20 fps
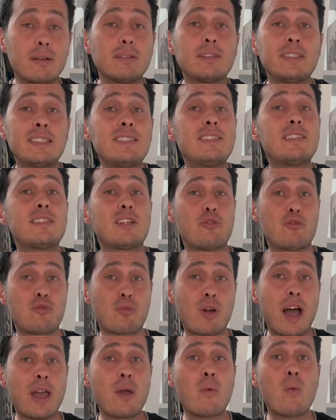This is a
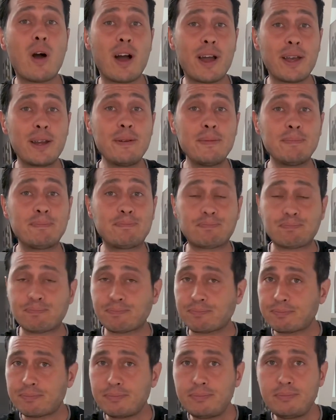dry wine
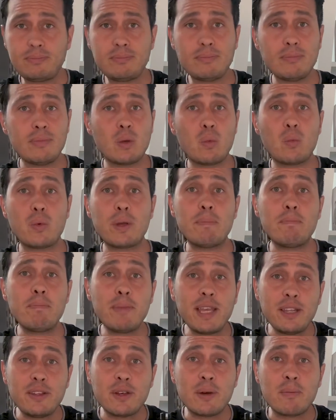with
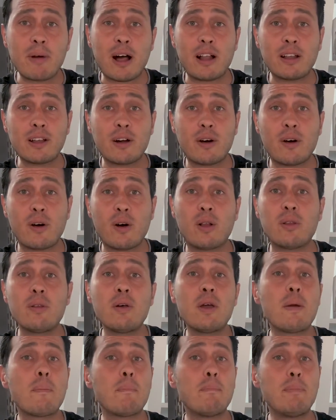medium
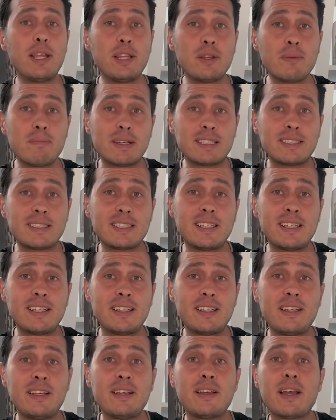alcohol, medium
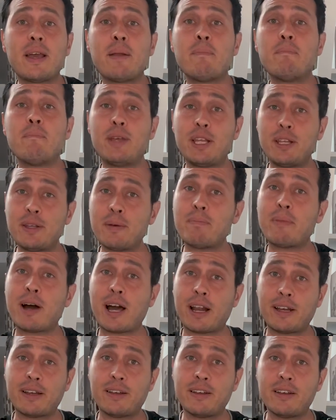acidity, and medium
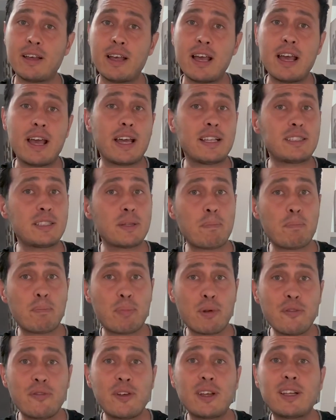bodied. It's a
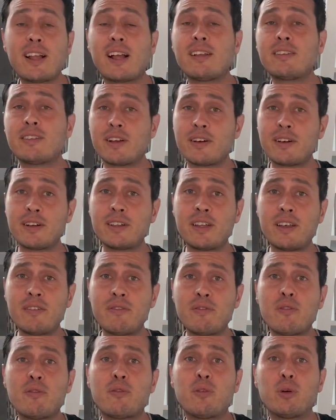perfect
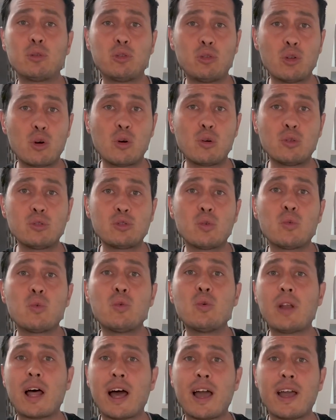alternative for those
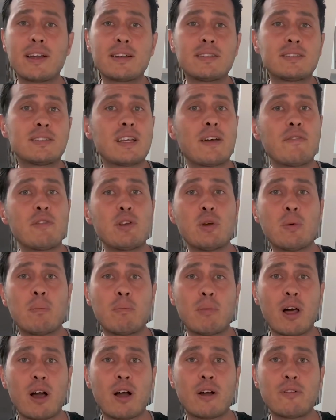who like Sauvignon
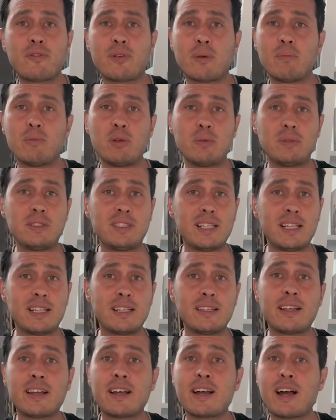Blanc from New
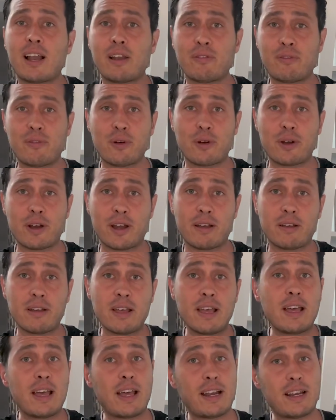Zealand and California.
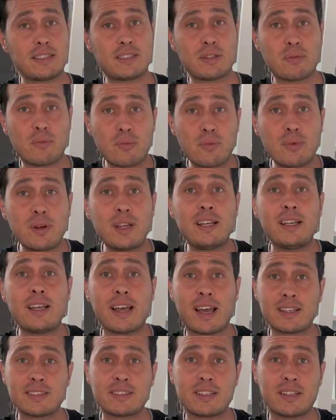And it's a really
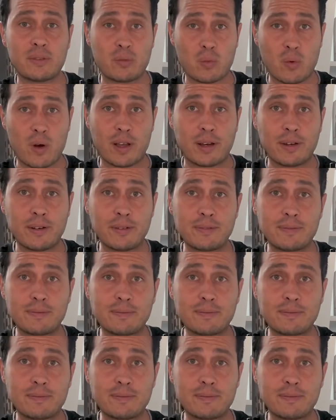excellent wine.